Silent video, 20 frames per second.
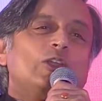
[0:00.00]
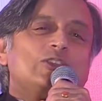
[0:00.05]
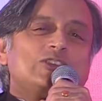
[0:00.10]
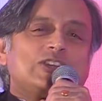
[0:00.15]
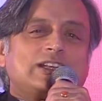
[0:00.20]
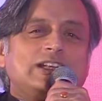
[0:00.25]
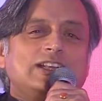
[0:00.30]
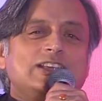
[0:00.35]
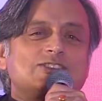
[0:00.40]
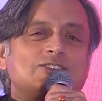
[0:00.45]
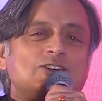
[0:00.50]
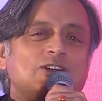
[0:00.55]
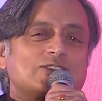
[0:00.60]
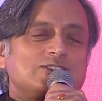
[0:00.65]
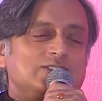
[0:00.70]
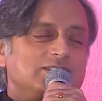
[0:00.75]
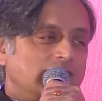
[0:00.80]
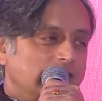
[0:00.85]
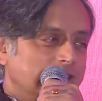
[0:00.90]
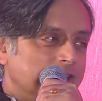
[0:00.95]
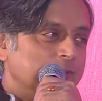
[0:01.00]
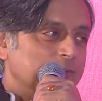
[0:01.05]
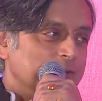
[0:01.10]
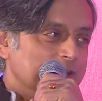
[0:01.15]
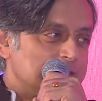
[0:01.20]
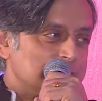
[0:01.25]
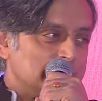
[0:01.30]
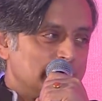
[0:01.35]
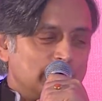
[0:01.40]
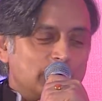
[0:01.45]
logically structured
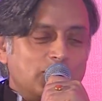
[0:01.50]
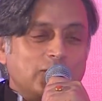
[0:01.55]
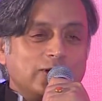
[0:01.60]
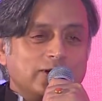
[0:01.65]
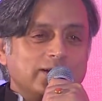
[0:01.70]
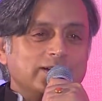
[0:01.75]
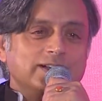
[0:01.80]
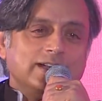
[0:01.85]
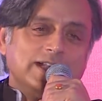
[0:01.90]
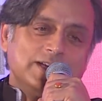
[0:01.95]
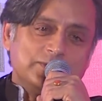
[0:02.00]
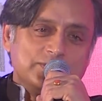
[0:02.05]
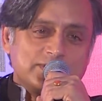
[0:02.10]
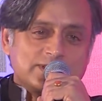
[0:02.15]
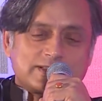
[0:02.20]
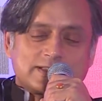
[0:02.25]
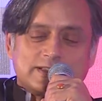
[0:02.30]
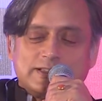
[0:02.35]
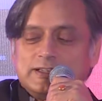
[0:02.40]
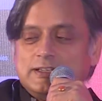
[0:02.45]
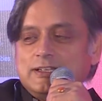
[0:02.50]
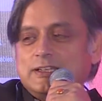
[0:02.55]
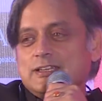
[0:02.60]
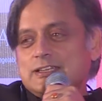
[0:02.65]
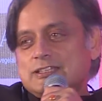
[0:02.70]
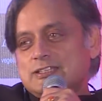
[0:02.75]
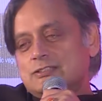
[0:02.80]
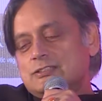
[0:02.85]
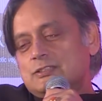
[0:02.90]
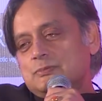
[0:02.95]
arguments were wrong, and I was
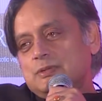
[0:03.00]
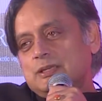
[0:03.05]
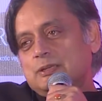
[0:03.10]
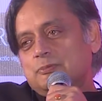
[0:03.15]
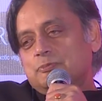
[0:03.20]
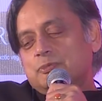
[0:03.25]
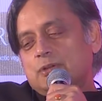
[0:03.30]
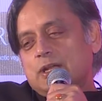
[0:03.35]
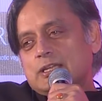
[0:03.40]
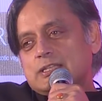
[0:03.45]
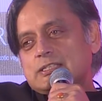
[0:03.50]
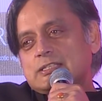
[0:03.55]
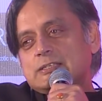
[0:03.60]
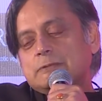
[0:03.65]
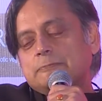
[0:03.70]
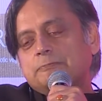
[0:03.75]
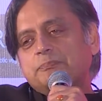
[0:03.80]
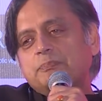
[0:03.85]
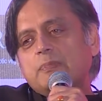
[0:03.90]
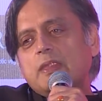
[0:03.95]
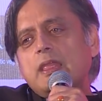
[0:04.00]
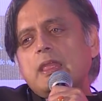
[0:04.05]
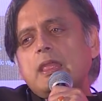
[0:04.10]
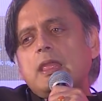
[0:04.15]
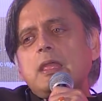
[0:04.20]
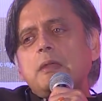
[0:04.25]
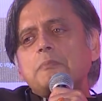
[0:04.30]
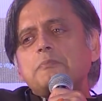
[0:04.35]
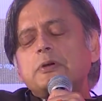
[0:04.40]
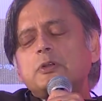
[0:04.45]
suitably impressed.
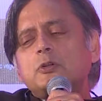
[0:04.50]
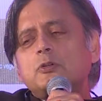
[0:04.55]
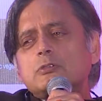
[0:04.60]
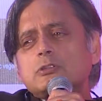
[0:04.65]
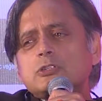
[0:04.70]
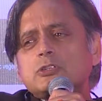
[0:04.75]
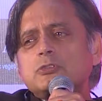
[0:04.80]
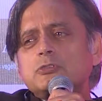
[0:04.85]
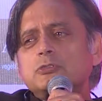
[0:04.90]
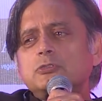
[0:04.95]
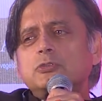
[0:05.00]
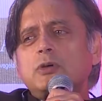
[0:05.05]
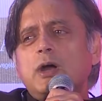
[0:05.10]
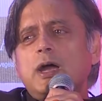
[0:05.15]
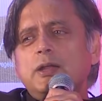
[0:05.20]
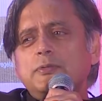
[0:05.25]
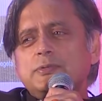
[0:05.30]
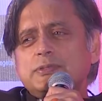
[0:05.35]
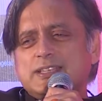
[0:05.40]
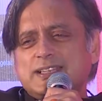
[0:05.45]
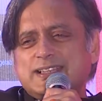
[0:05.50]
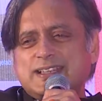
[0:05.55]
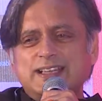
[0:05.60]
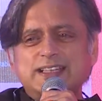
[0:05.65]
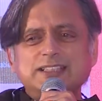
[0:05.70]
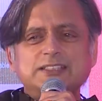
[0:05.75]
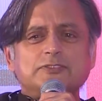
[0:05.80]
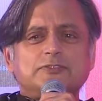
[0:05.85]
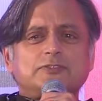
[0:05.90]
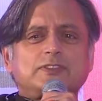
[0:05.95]
But also, I was the
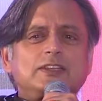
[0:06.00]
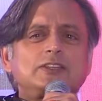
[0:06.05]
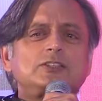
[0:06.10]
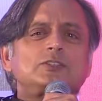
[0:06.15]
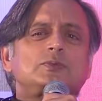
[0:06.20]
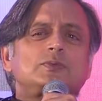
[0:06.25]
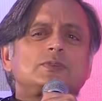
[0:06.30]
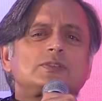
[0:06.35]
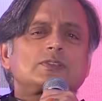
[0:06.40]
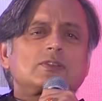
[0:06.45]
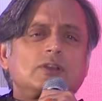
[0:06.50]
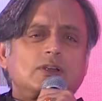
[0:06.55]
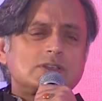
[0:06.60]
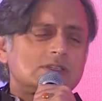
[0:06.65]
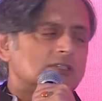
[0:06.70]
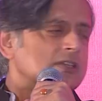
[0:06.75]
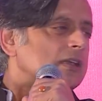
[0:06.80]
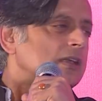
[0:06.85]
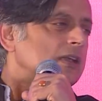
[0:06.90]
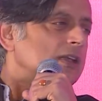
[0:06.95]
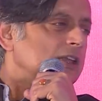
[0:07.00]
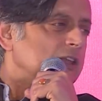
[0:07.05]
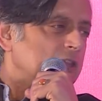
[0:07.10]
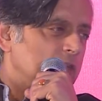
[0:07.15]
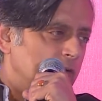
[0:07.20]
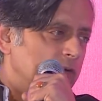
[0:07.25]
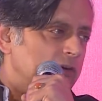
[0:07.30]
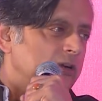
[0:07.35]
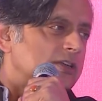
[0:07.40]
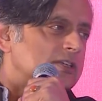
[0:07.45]
kind of kid who was constantly
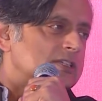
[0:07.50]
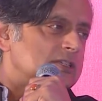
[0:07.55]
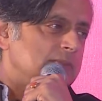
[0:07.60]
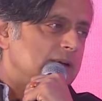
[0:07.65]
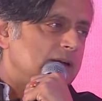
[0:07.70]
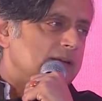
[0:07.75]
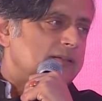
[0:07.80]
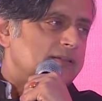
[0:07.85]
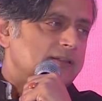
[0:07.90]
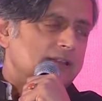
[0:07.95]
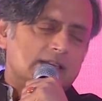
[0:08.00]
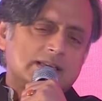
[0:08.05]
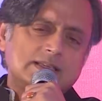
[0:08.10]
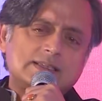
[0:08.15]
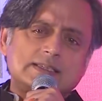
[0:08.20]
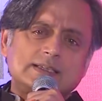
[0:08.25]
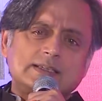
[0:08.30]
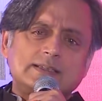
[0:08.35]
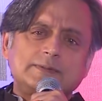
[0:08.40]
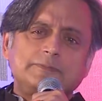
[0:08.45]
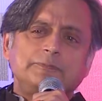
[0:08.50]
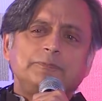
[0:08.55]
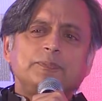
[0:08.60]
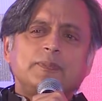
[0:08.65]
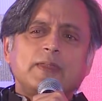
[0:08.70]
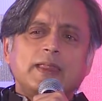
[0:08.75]
curious about things, and